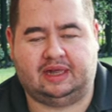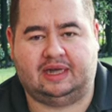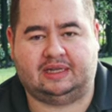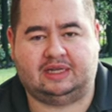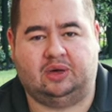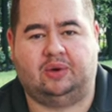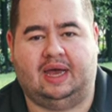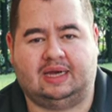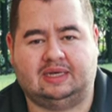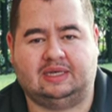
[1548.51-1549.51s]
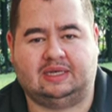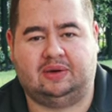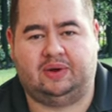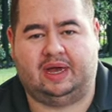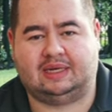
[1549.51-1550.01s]
that Sonax. The
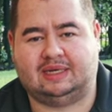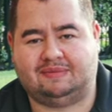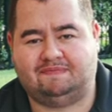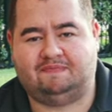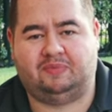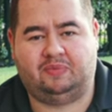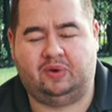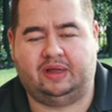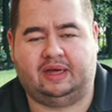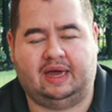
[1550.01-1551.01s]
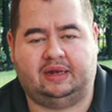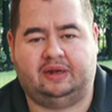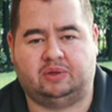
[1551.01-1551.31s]
Sonax really had no